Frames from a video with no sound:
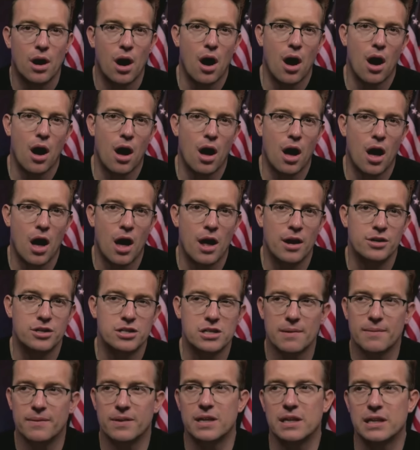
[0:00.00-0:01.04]
on
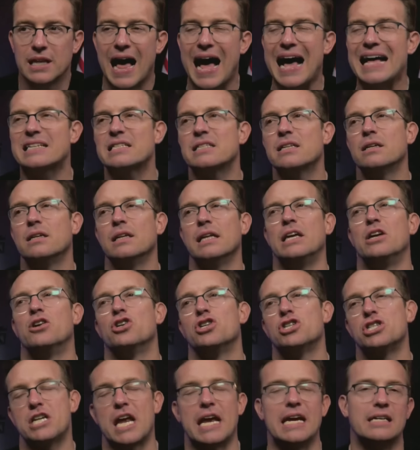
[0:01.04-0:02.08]
some of the last little
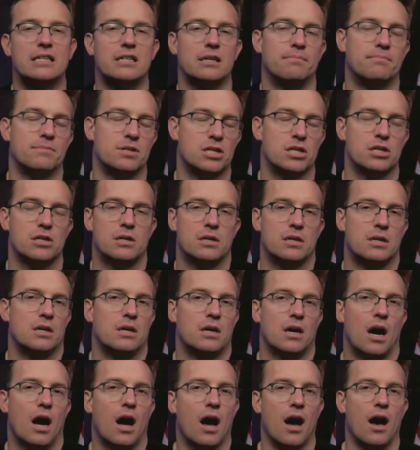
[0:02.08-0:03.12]
inner sanctums
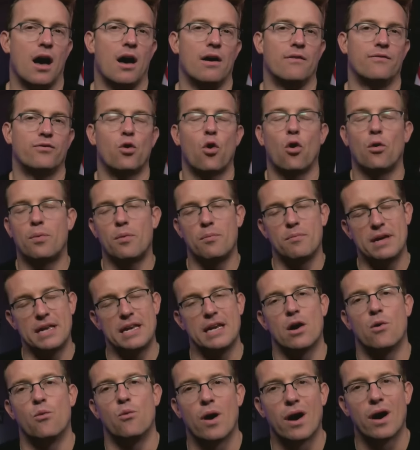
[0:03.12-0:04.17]
of corporate
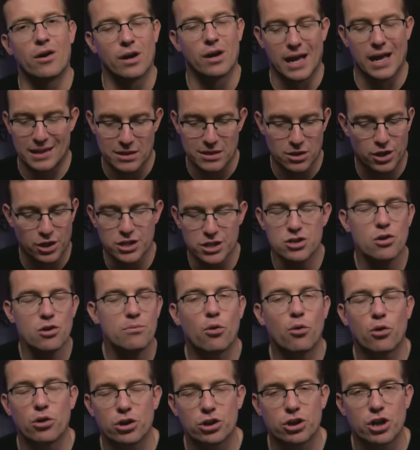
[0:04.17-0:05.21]
media where like there is no
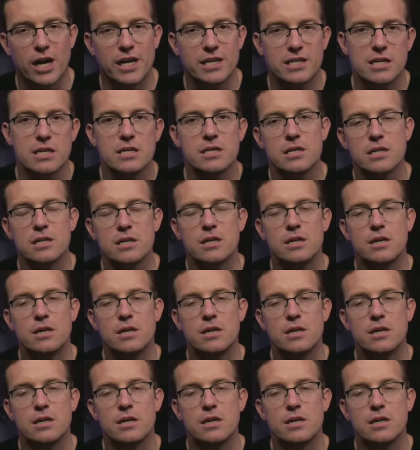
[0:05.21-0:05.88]
border crisis,